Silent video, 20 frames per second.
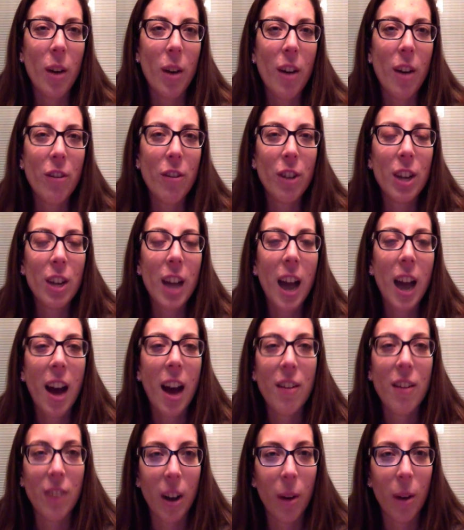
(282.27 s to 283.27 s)
every
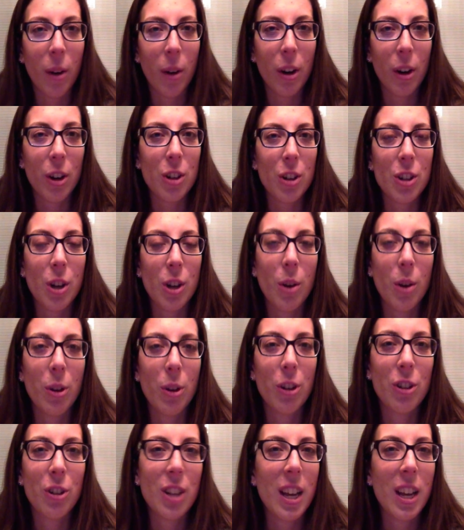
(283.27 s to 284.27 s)
half hour or so
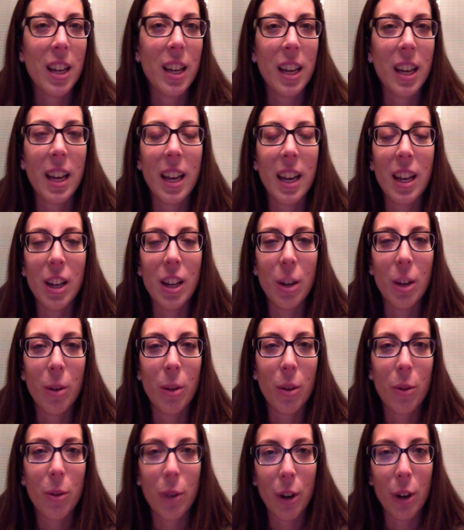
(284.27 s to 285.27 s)
you're taking,
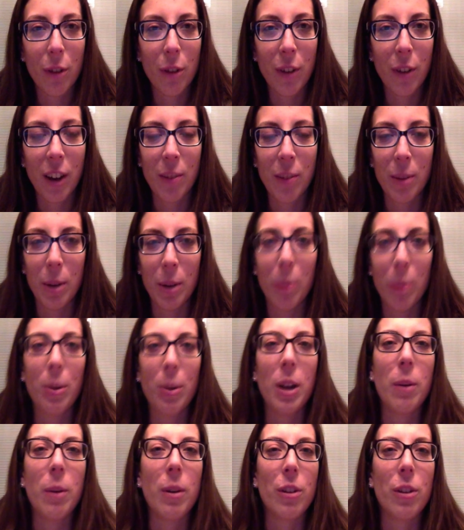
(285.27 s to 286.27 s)
a 3 or 5 minute
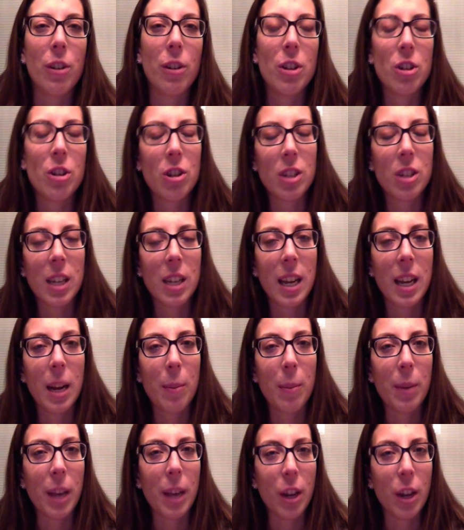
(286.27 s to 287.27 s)
break, whether it's just to get
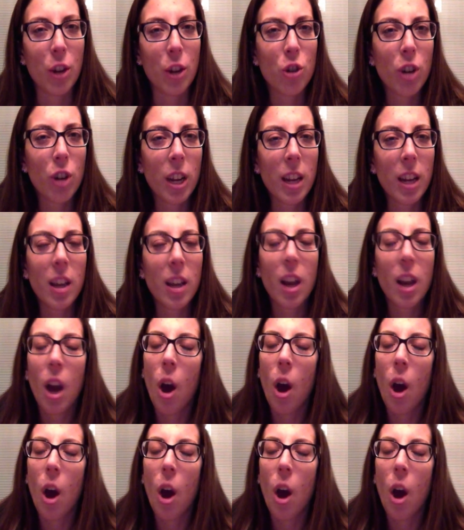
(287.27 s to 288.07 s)
up and get a drink,